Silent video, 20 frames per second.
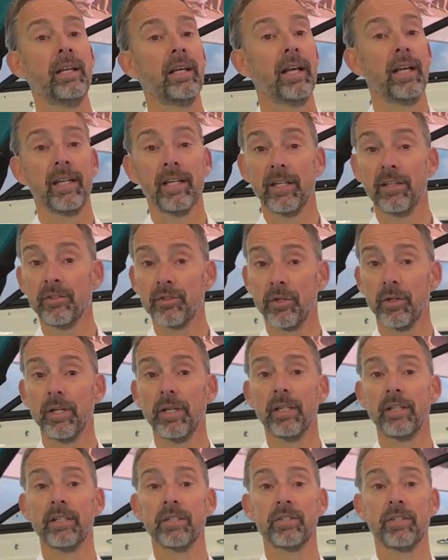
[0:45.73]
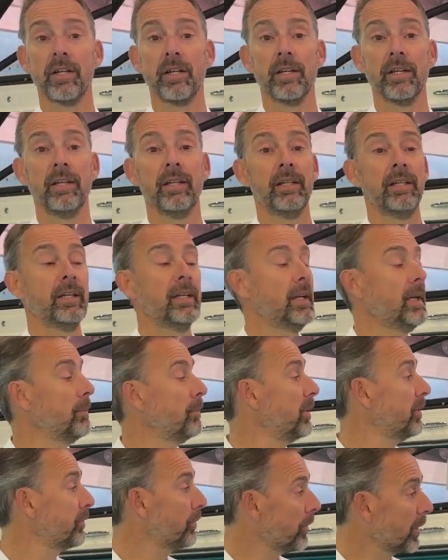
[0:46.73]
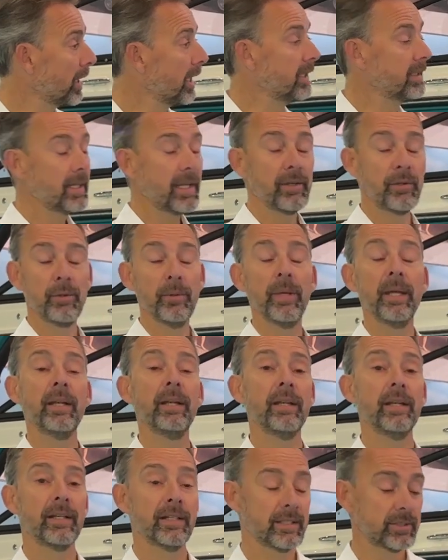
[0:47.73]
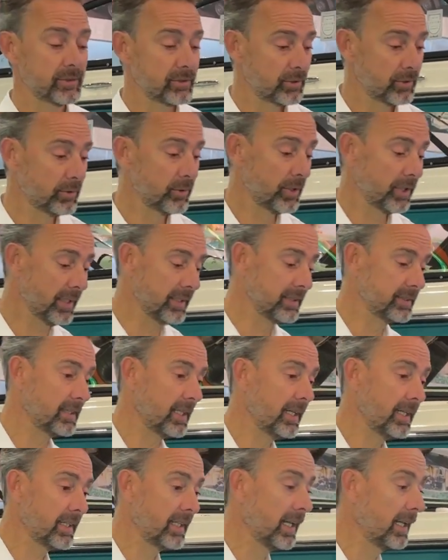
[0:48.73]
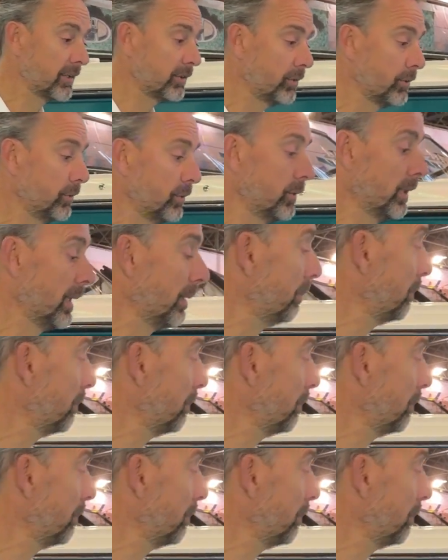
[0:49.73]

and enjoying the sun. Before I take you in, there's two things I'd like to